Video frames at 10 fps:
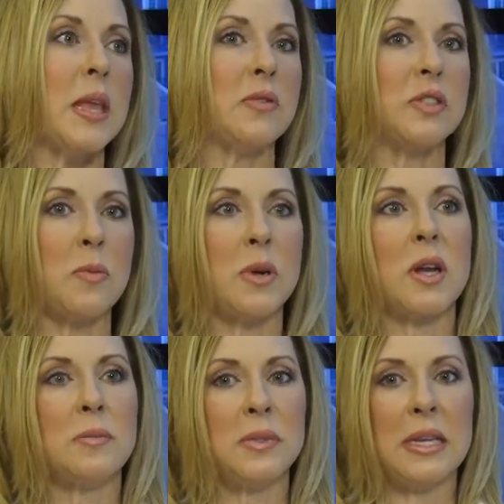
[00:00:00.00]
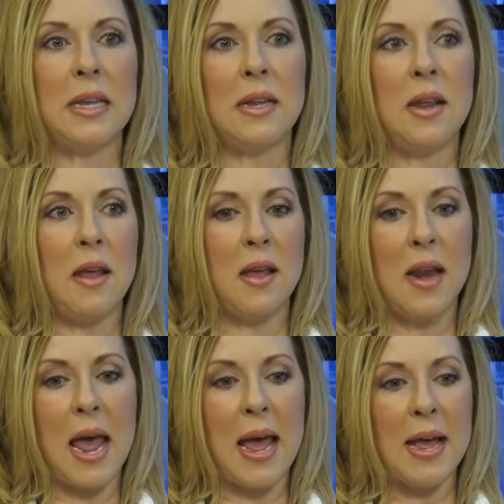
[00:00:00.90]
If someone comes in
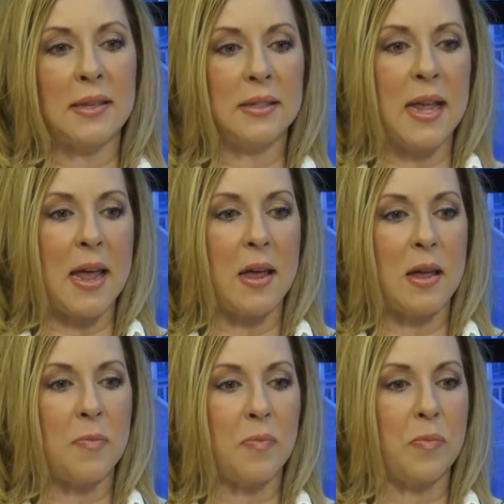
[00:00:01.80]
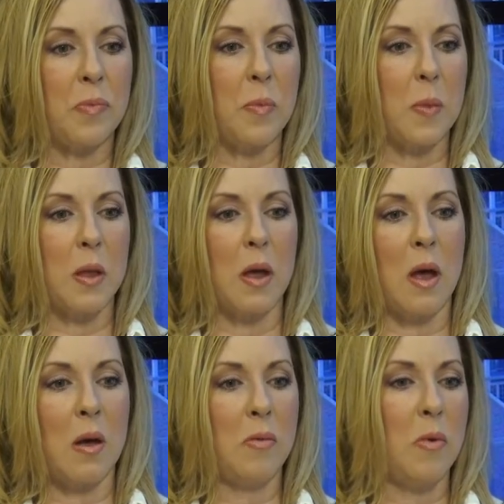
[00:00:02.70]
and has a
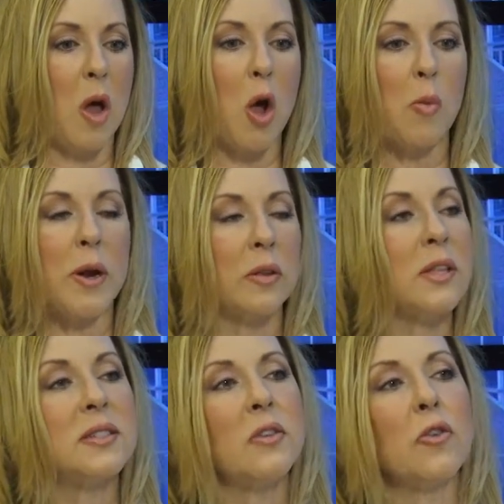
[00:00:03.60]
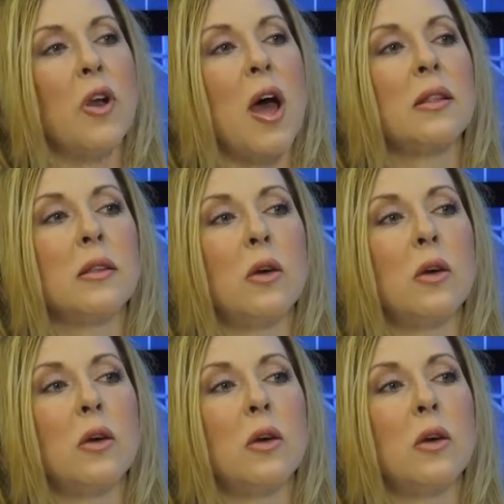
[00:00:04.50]
home here, let's say they're not